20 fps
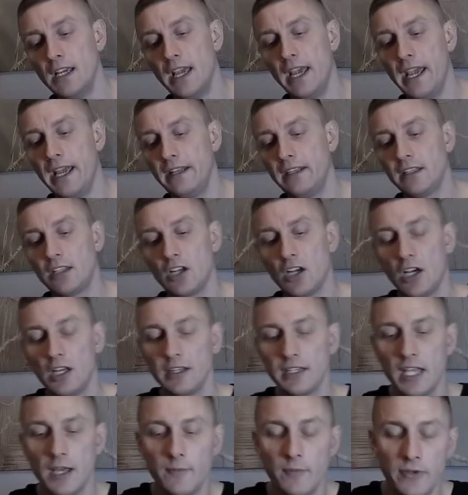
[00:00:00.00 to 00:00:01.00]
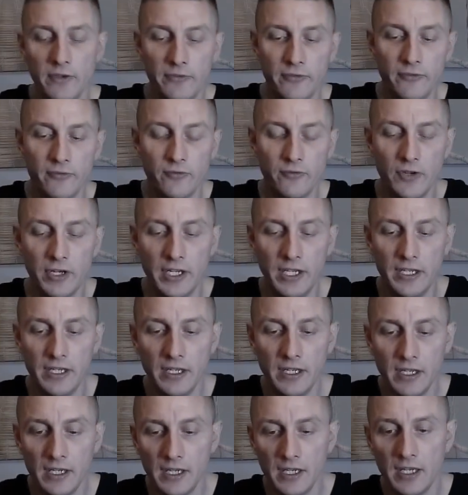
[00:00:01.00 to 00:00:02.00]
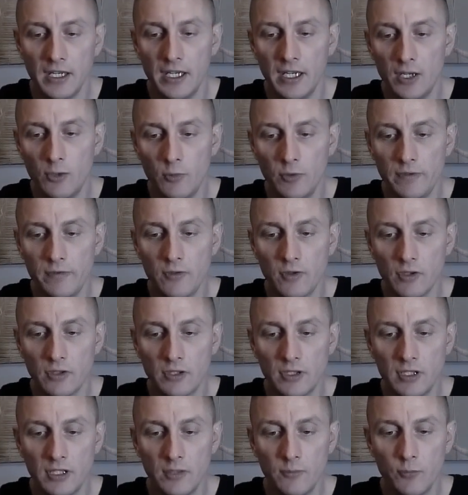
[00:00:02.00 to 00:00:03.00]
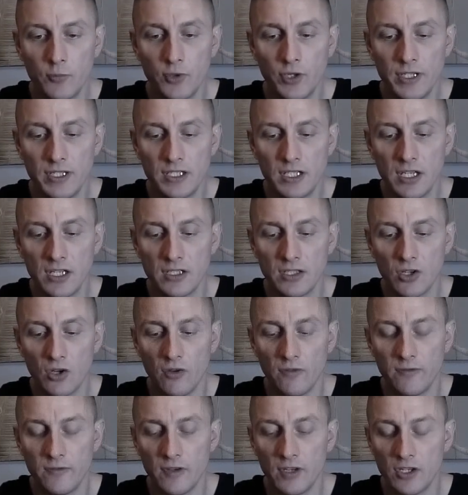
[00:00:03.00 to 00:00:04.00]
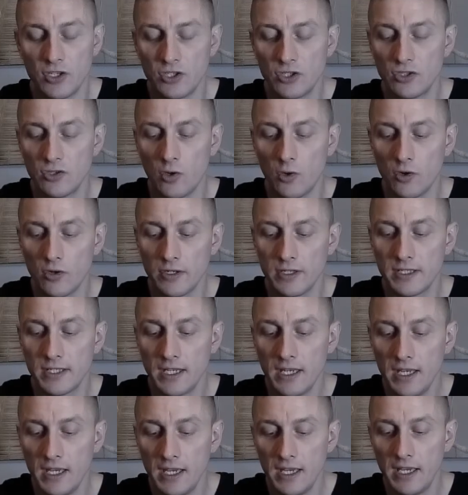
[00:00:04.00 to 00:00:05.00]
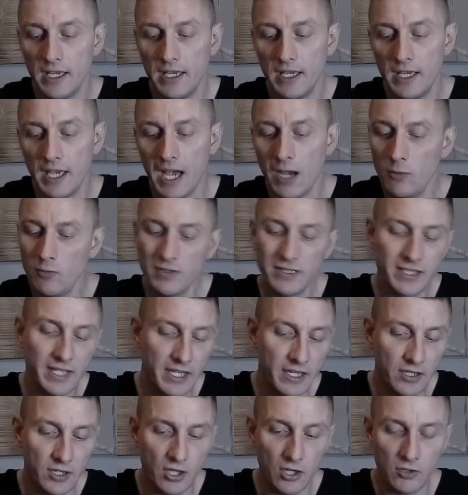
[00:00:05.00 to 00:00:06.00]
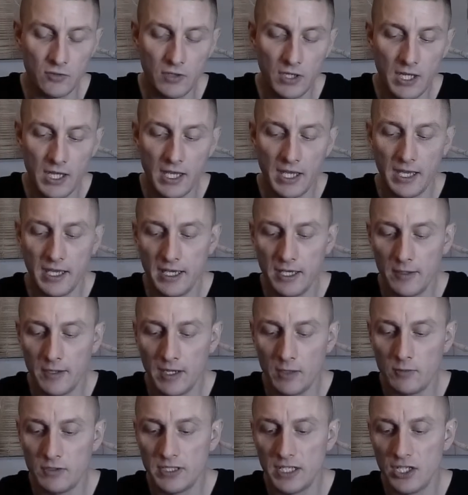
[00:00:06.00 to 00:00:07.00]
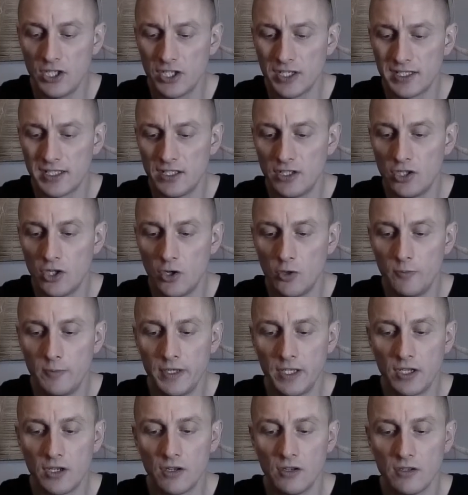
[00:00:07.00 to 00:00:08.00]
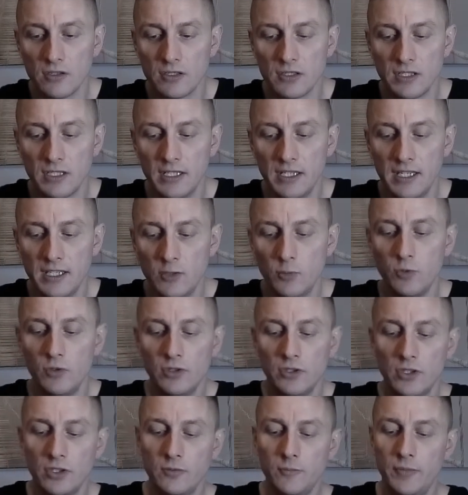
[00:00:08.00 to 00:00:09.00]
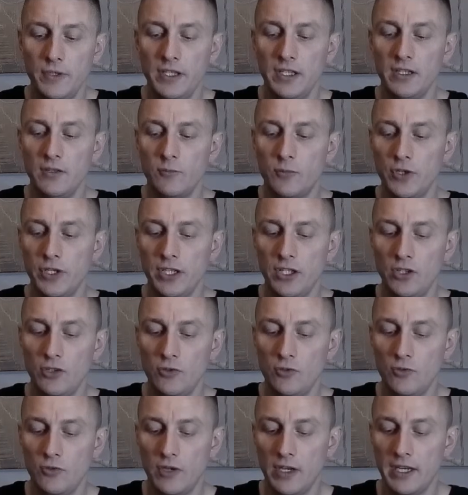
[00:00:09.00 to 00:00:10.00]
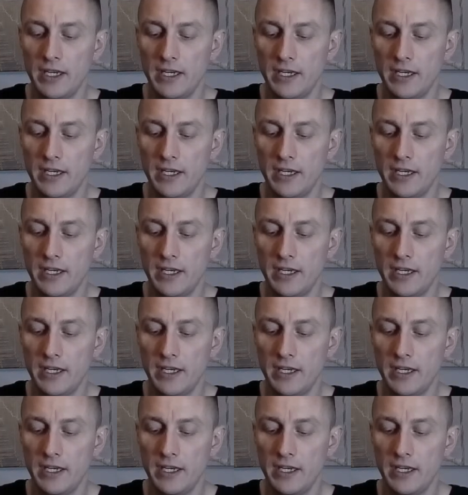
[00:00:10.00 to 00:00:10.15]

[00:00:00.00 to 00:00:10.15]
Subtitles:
And the card number 3, we've got the Princess of Swords. I would say no. I would say just no, because it will not bring you